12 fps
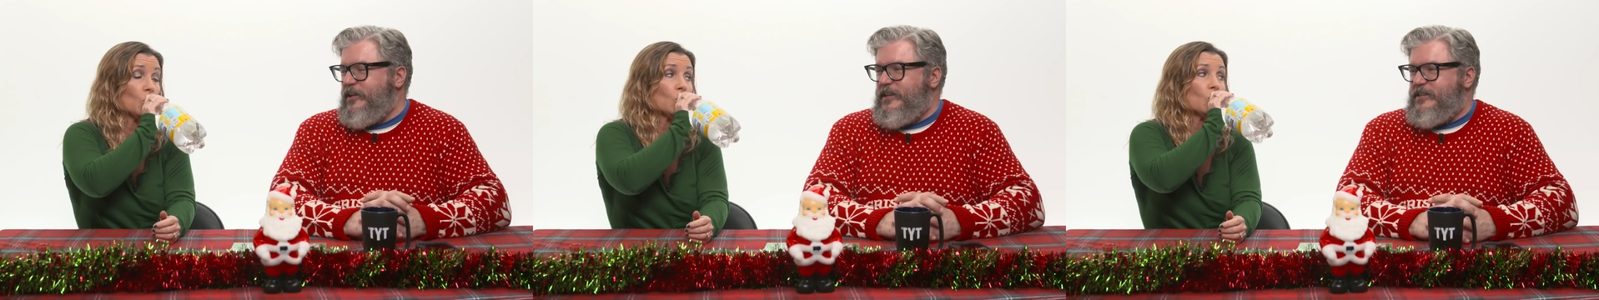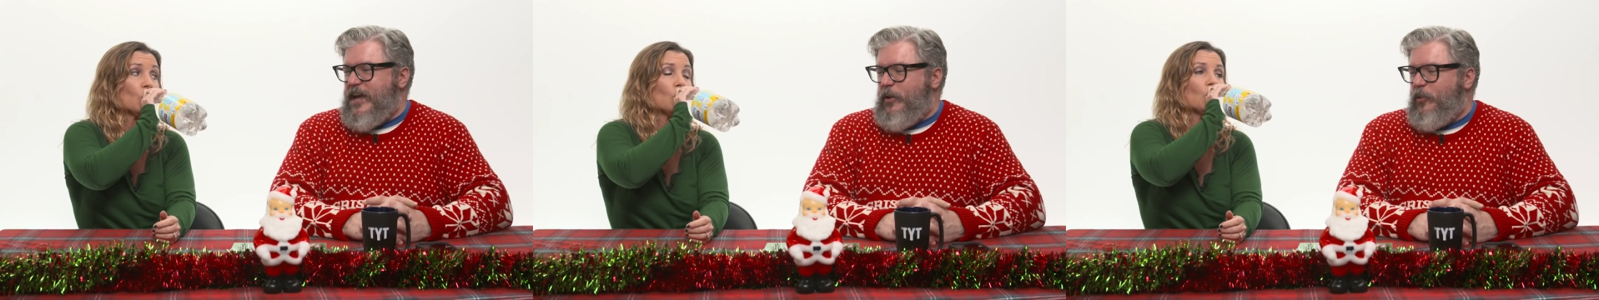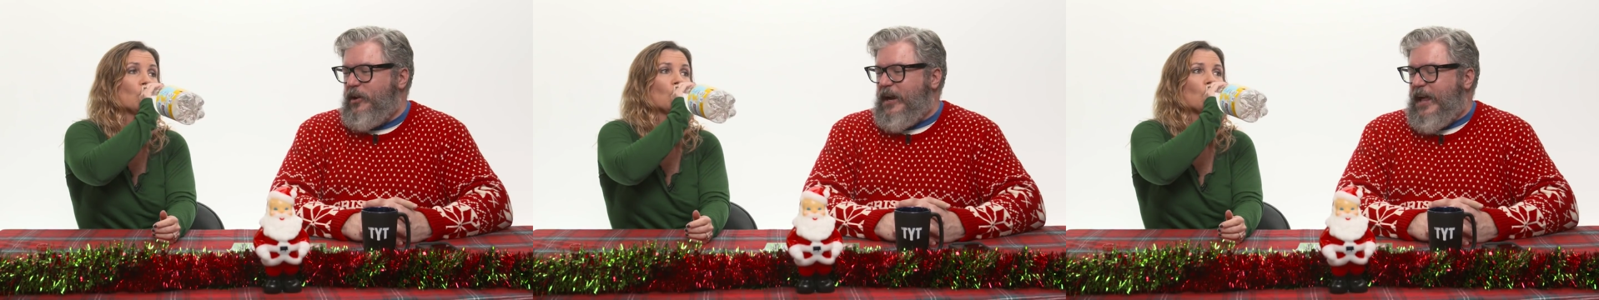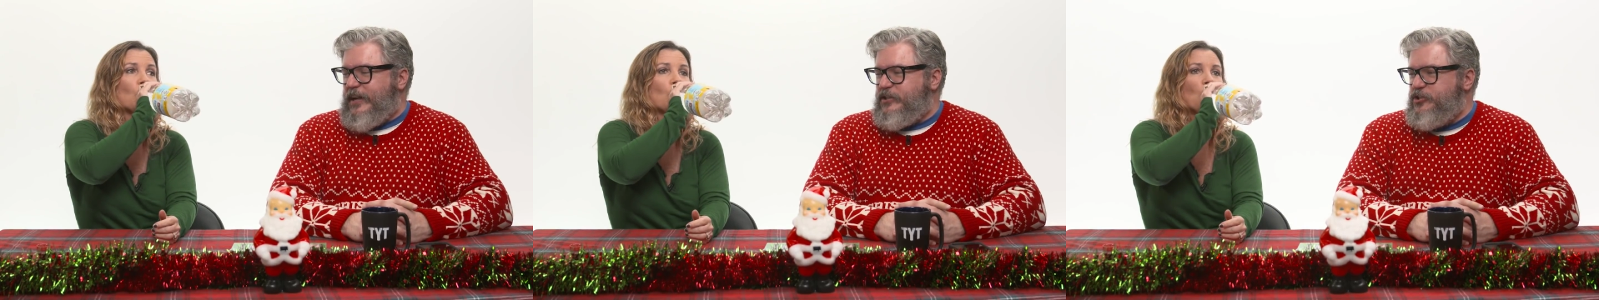Speaker 1: it, it's that one
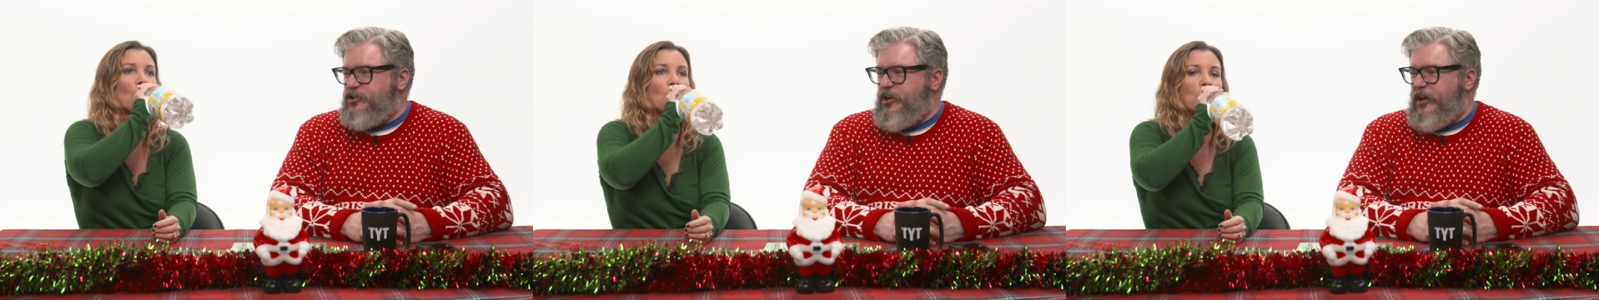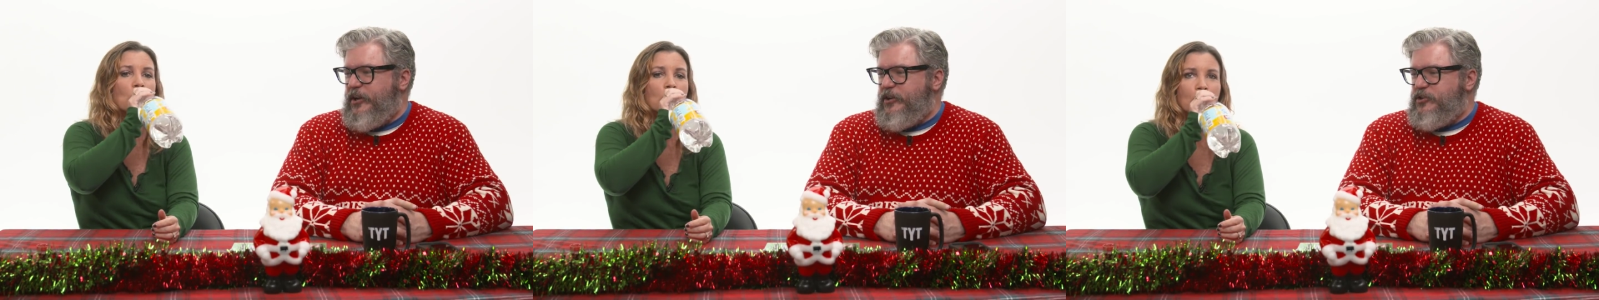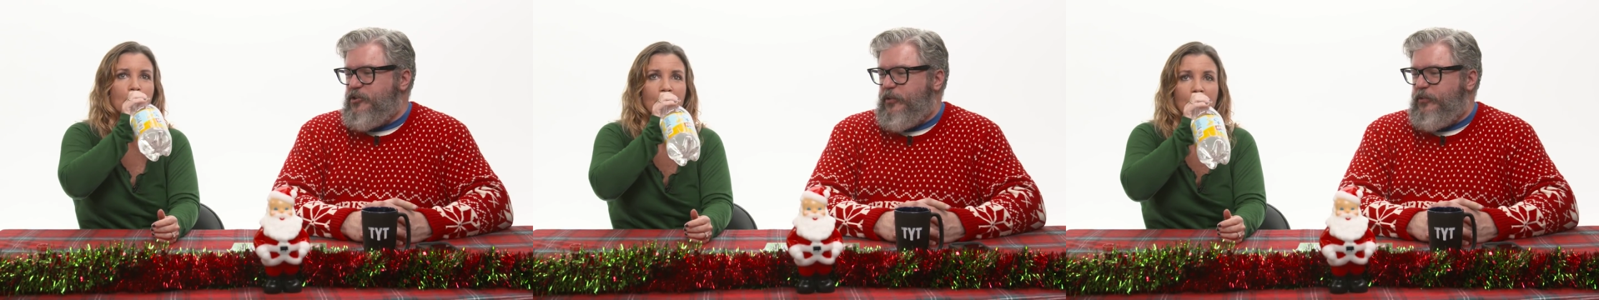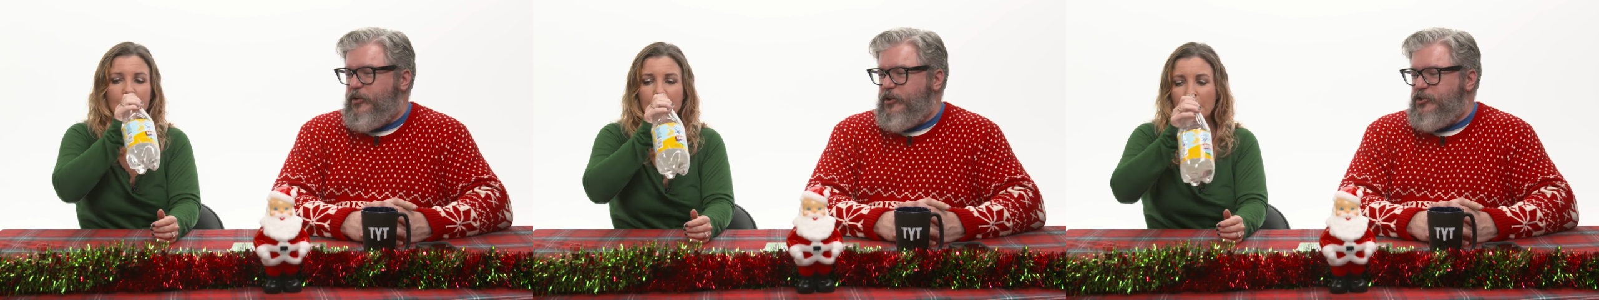last uh, sort
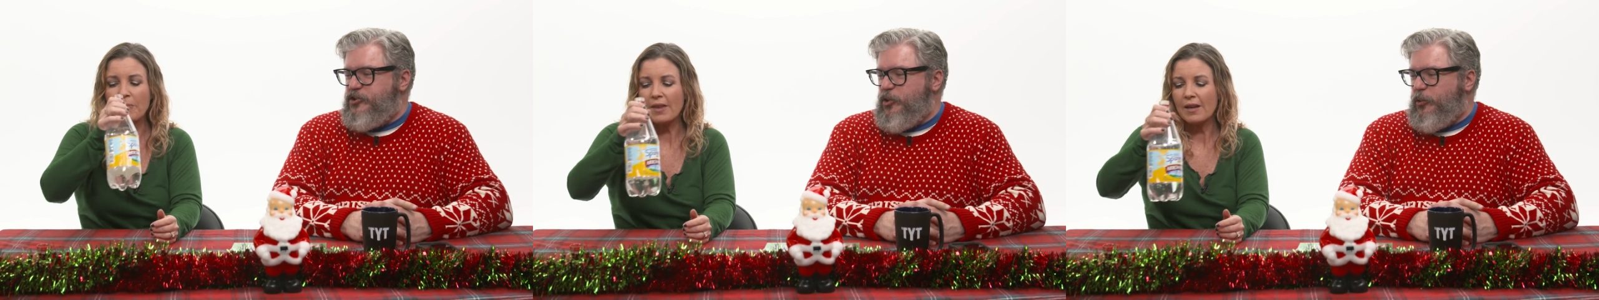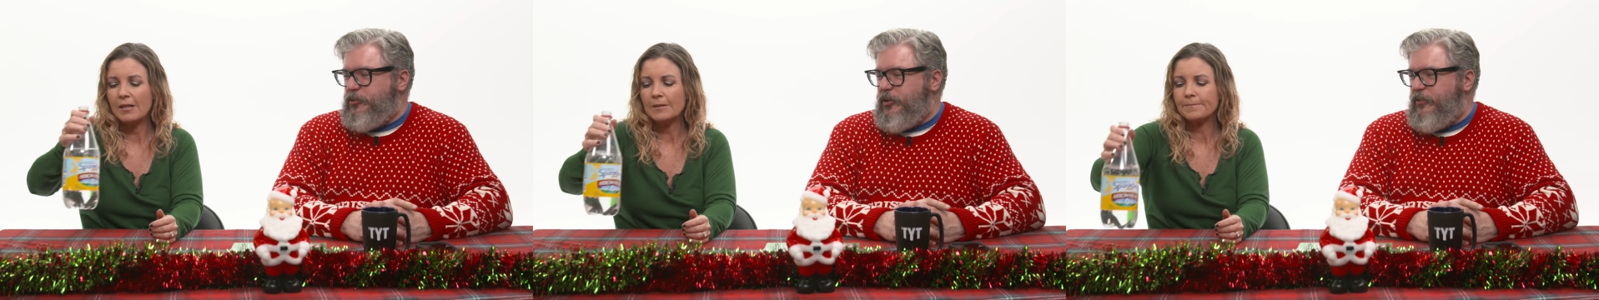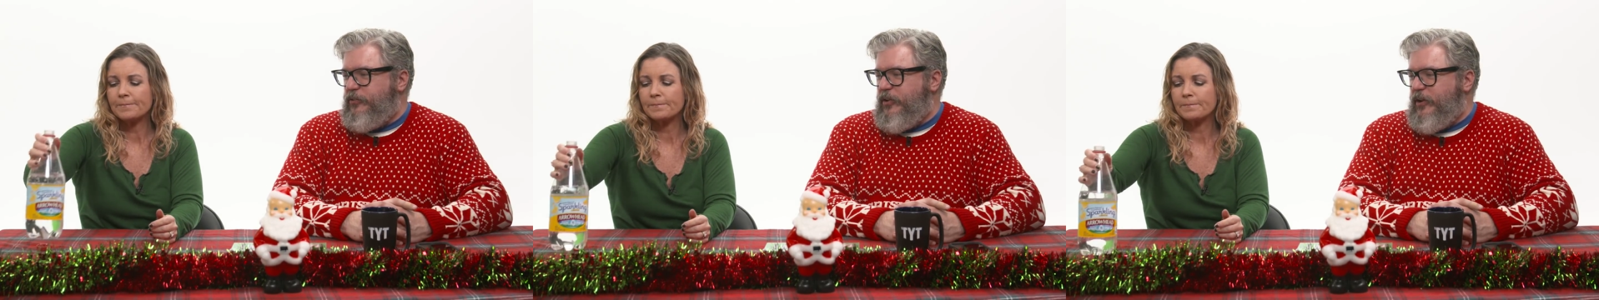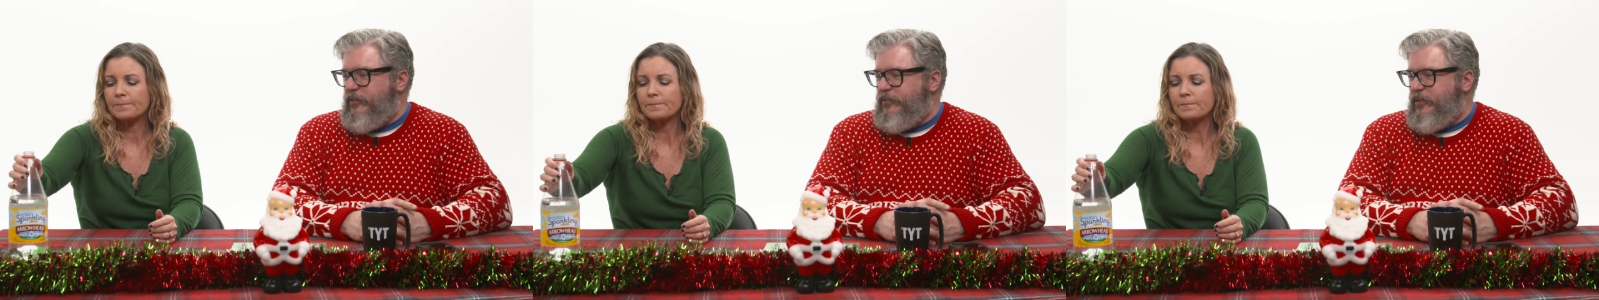of jolt of
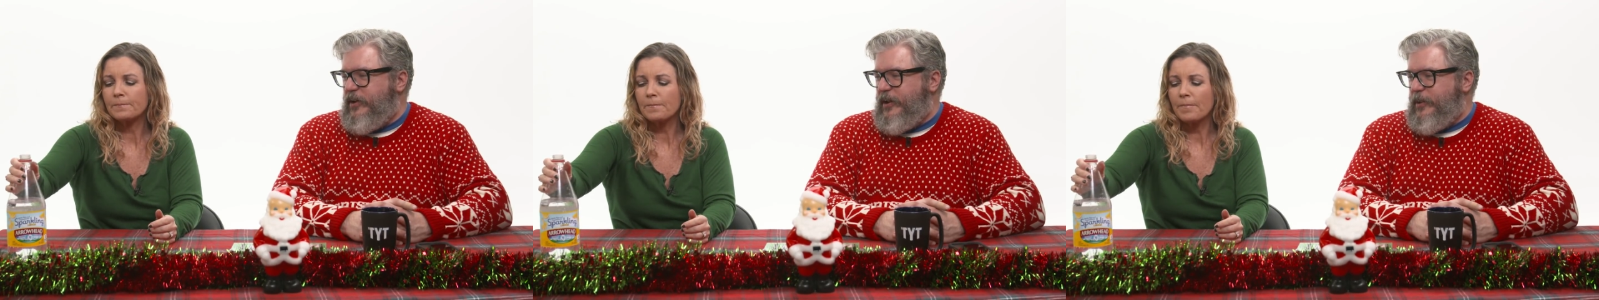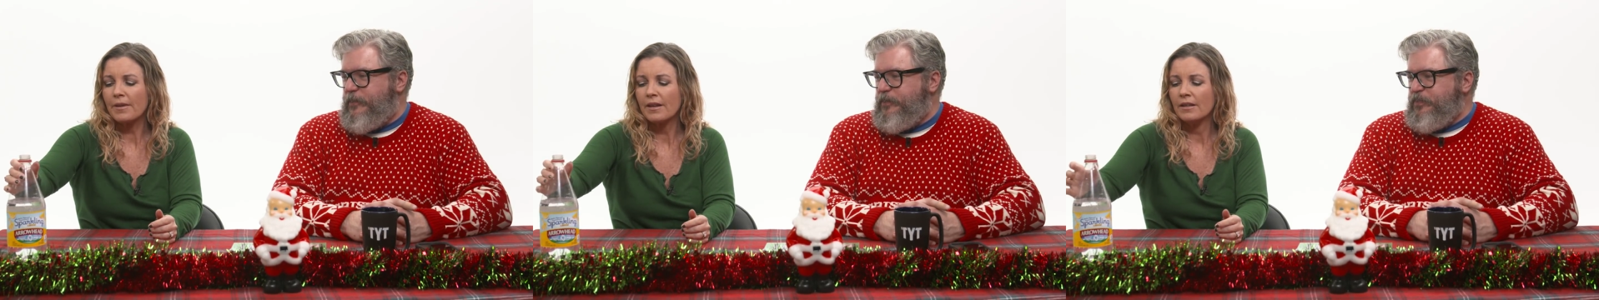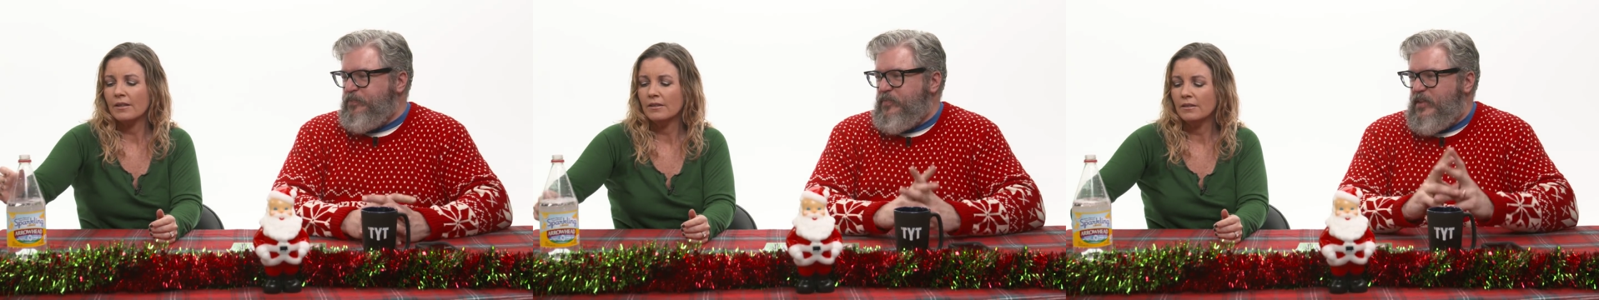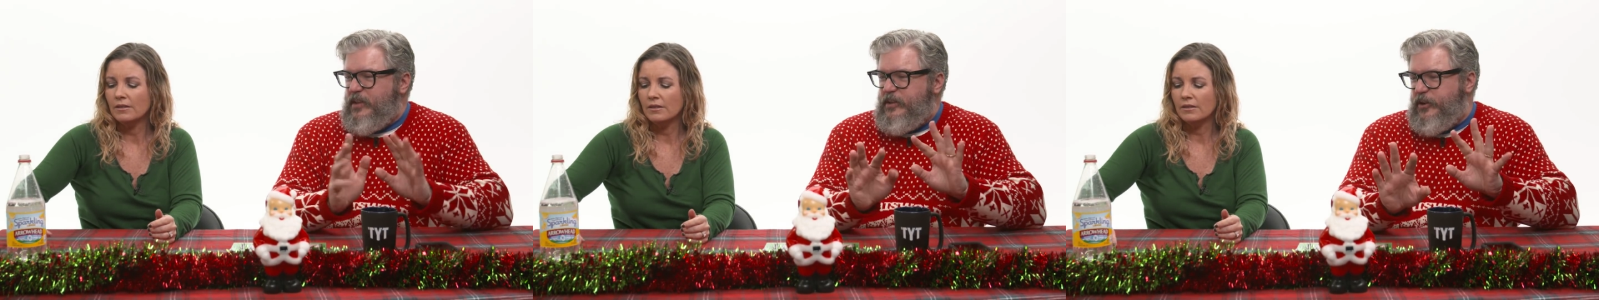of um,
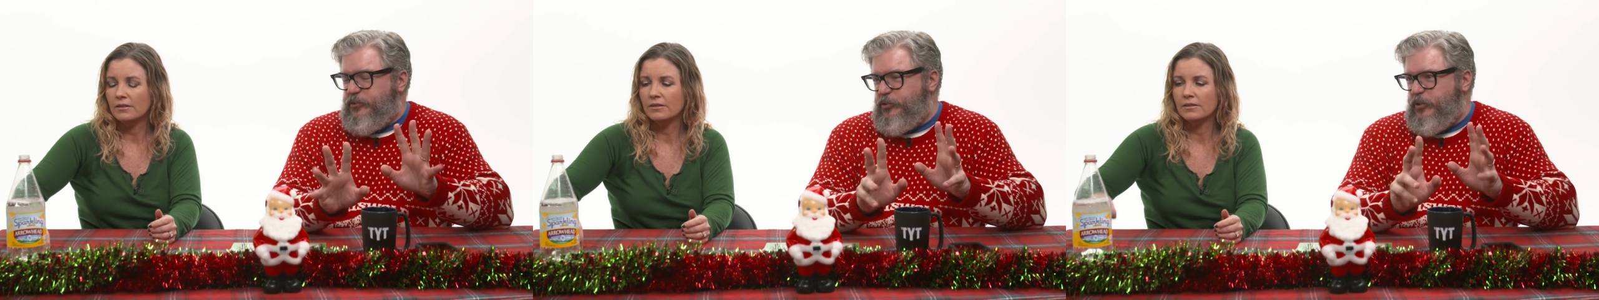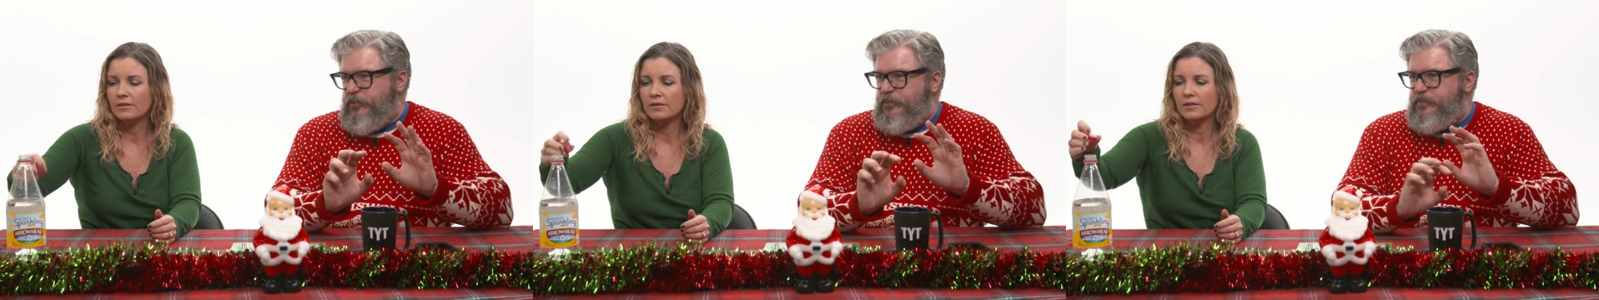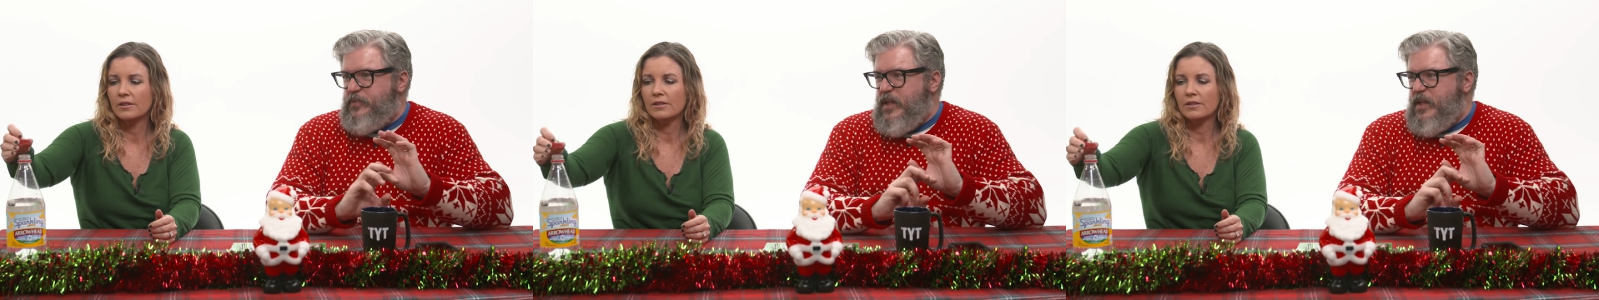you know, sort of